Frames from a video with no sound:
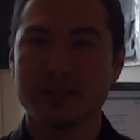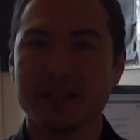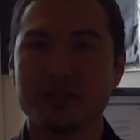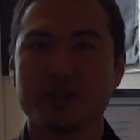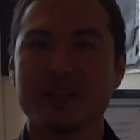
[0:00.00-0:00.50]
and
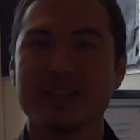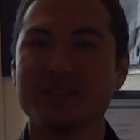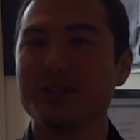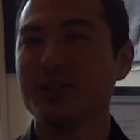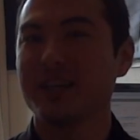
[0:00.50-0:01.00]
they should
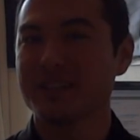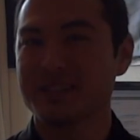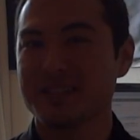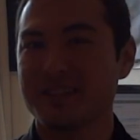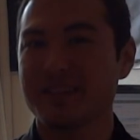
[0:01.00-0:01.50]

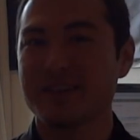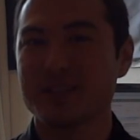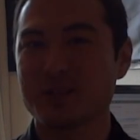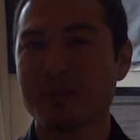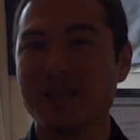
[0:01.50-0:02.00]
adjust their
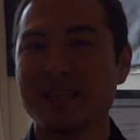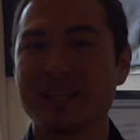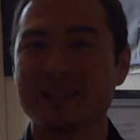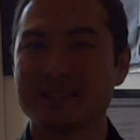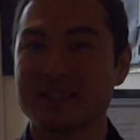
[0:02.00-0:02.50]

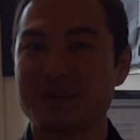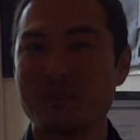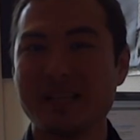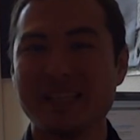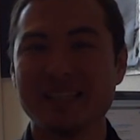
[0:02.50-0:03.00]
speaking
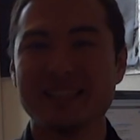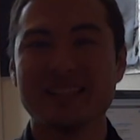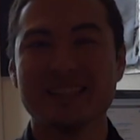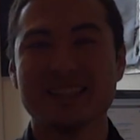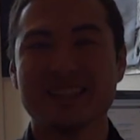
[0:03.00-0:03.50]
speed
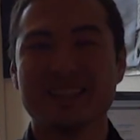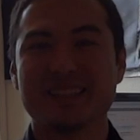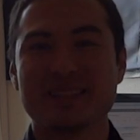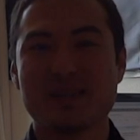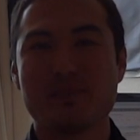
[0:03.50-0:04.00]

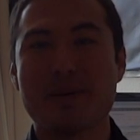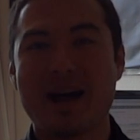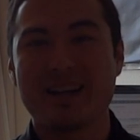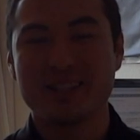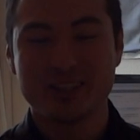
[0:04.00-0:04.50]
to
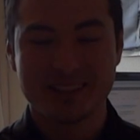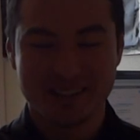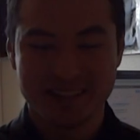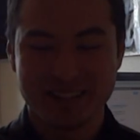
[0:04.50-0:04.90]
match,